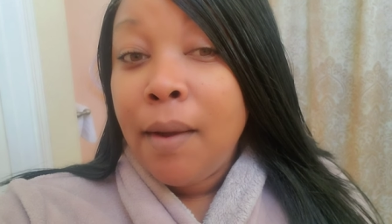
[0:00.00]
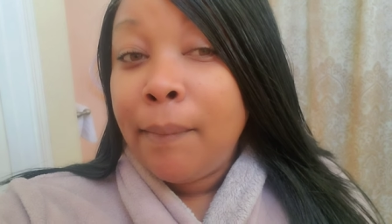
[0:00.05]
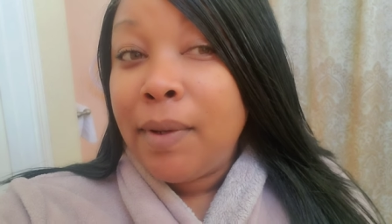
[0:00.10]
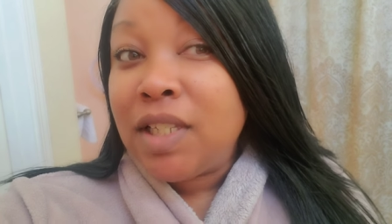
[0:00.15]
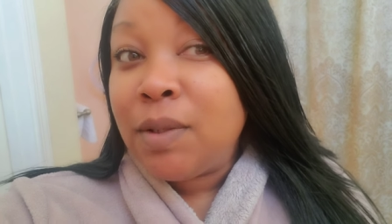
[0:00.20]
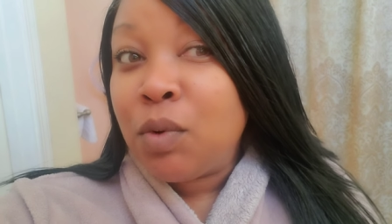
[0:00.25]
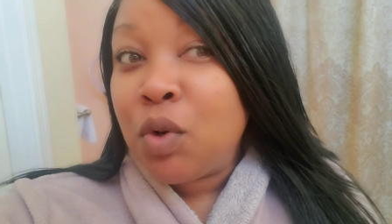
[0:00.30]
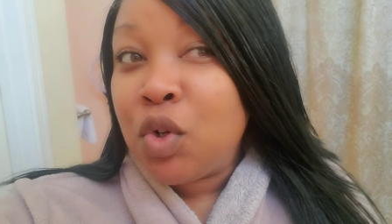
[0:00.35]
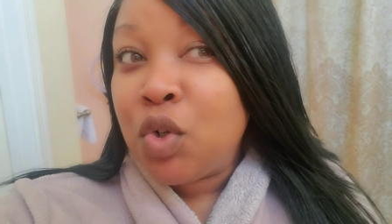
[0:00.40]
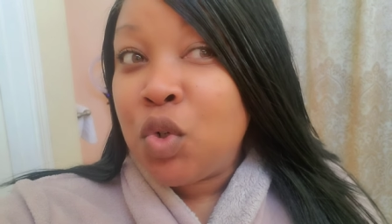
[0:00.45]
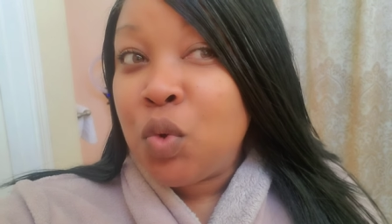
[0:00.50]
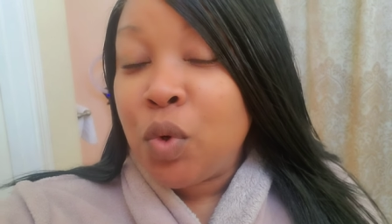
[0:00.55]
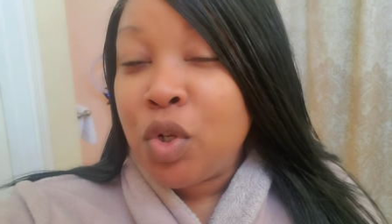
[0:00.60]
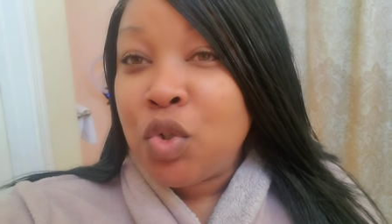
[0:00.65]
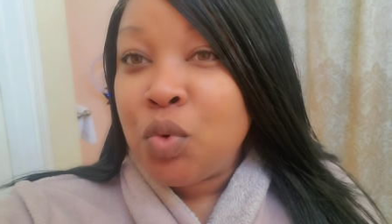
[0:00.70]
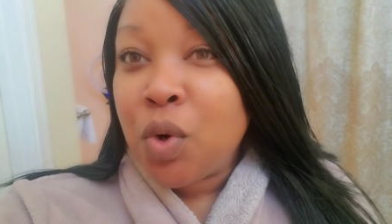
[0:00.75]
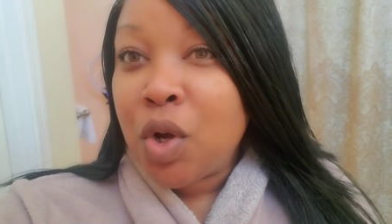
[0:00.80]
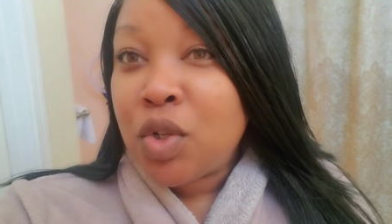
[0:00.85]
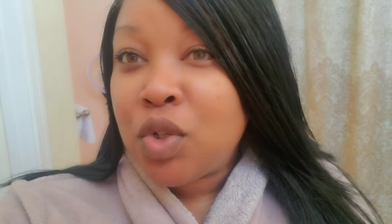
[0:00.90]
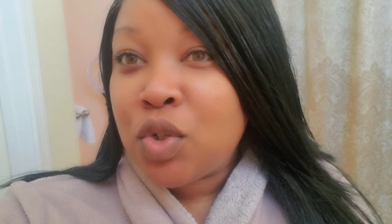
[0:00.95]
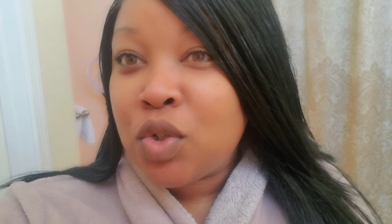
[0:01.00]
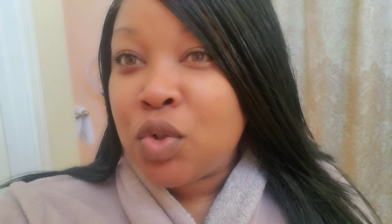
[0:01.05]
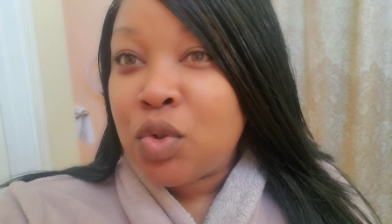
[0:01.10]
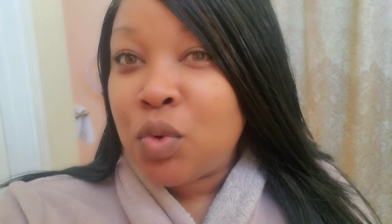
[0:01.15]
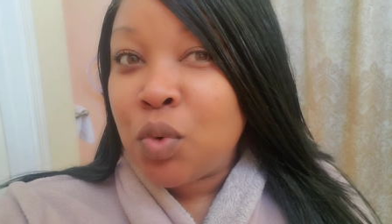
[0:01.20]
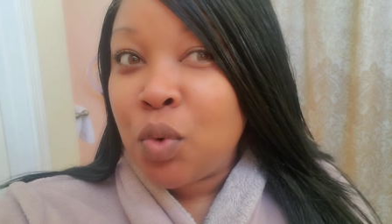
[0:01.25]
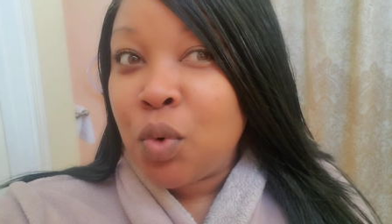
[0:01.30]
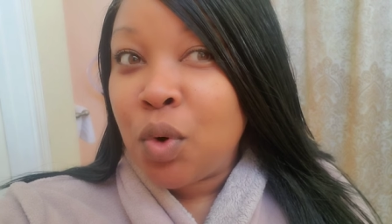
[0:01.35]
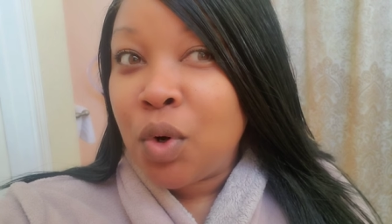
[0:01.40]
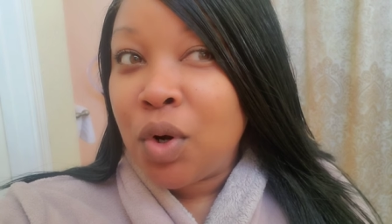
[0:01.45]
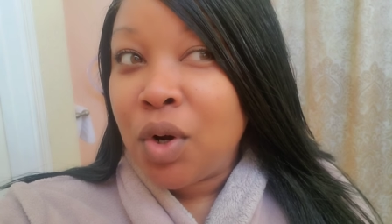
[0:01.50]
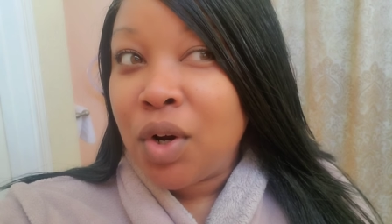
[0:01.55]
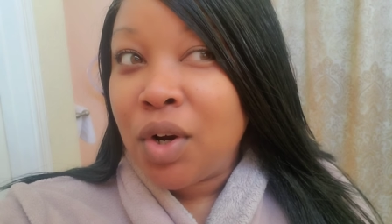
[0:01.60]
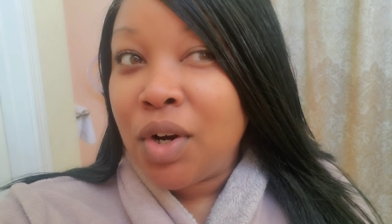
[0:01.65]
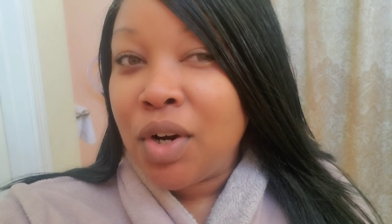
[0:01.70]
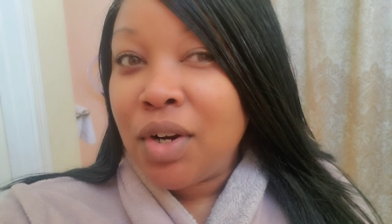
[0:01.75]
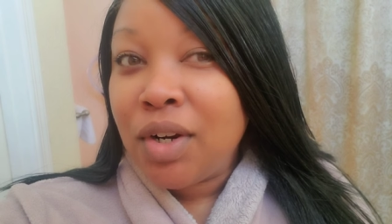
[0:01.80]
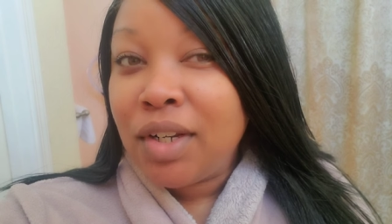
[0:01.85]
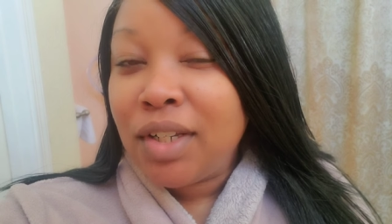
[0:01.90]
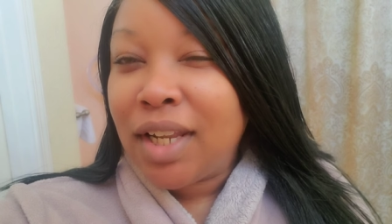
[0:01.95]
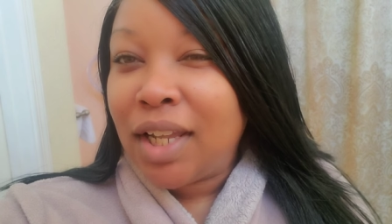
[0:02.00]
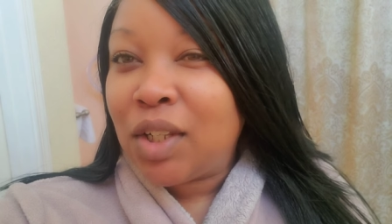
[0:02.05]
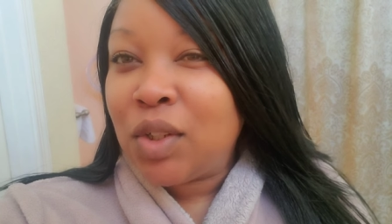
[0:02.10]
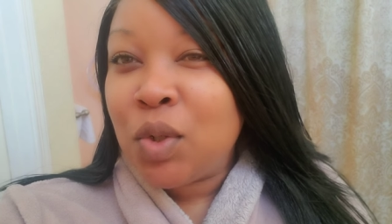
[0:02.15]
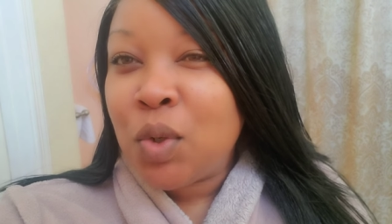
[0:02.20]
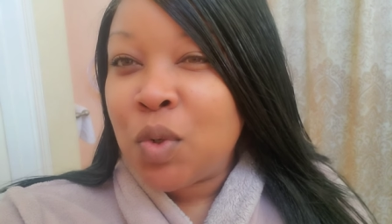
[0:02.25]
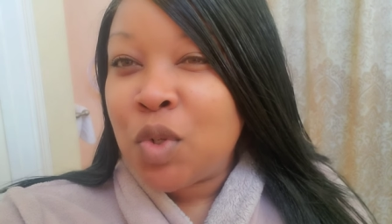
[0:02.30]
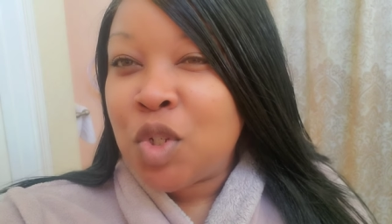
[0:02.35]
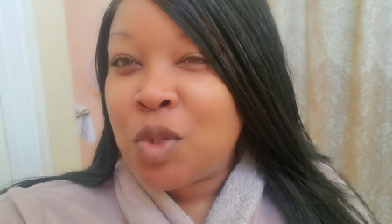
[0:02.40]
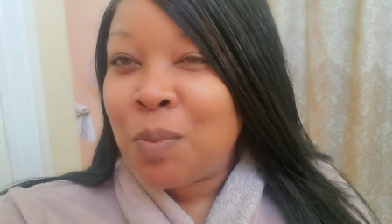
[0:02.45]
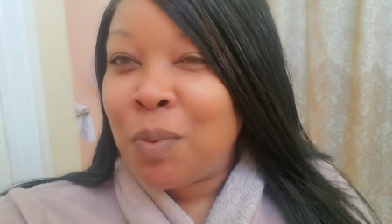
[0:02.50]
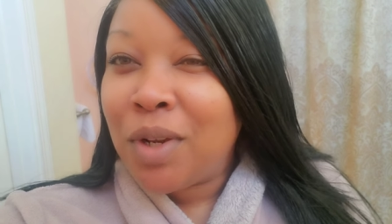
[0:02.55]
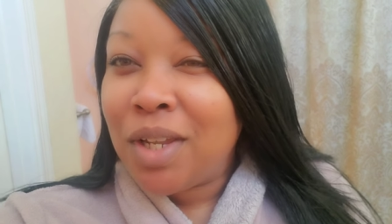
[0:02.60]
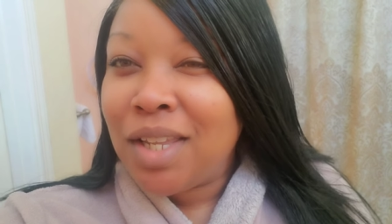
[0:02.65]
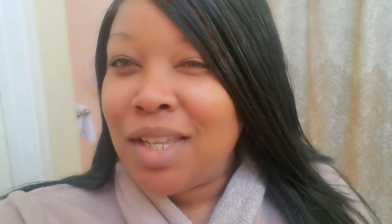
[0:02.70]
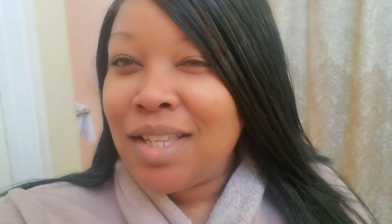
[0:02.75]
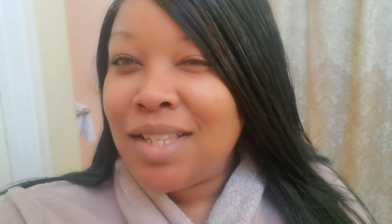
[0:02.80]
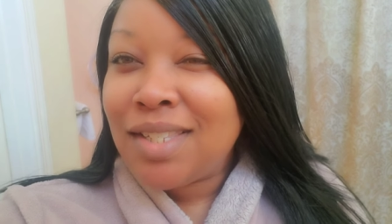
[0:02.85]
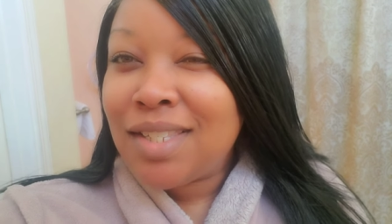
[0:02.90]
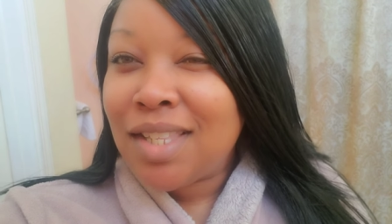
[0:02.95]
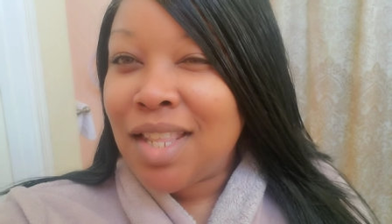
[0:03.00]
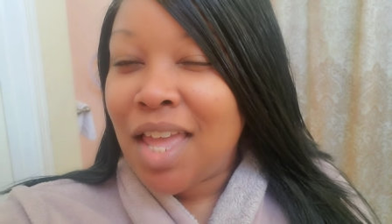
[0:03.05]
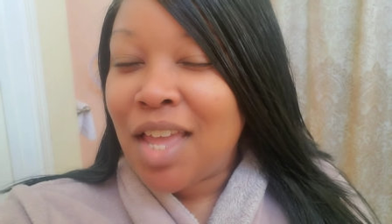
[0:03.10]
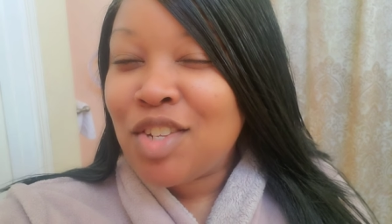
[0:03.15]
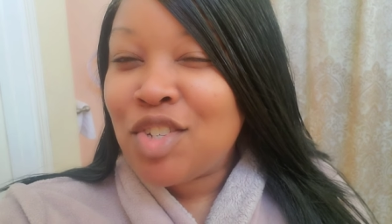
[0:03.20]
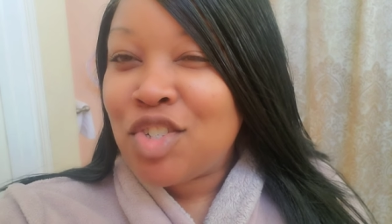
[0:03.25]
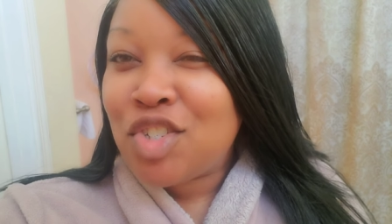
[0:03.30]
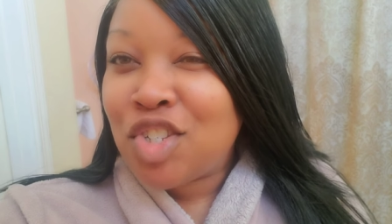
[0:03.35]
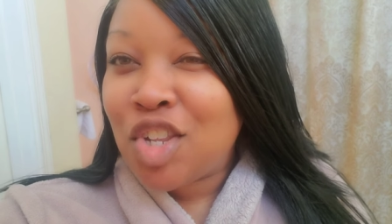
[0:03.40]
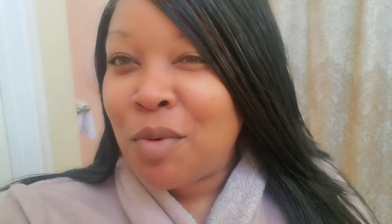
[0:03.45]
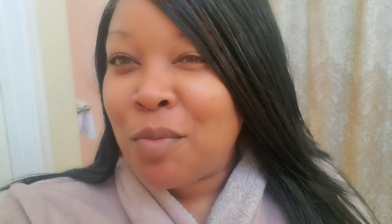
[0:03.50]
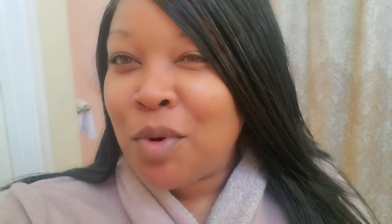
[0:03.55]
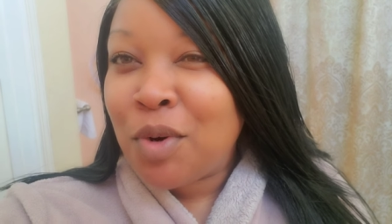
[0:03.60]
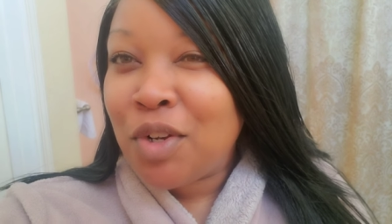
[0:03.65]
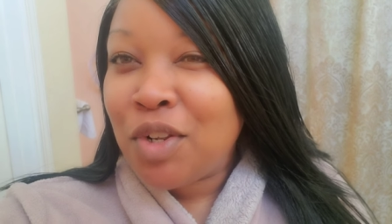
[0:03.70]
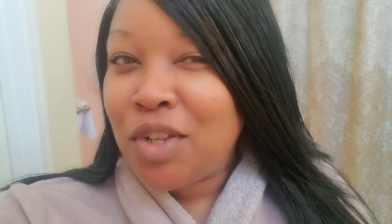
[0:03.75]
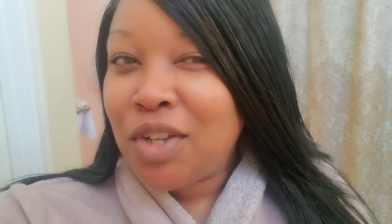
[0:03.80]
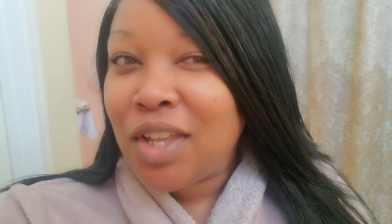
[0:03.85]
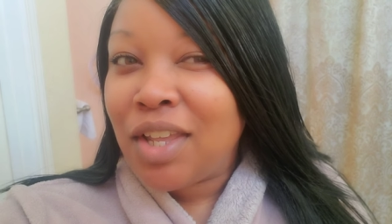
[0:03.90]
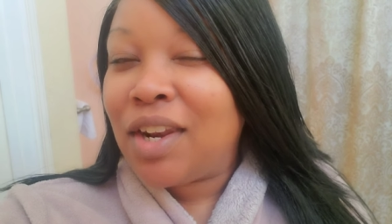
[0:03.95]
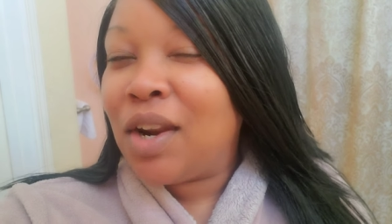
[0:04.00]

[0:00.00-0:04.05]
Because I'm going to do a drugstore, like little spring/summer look.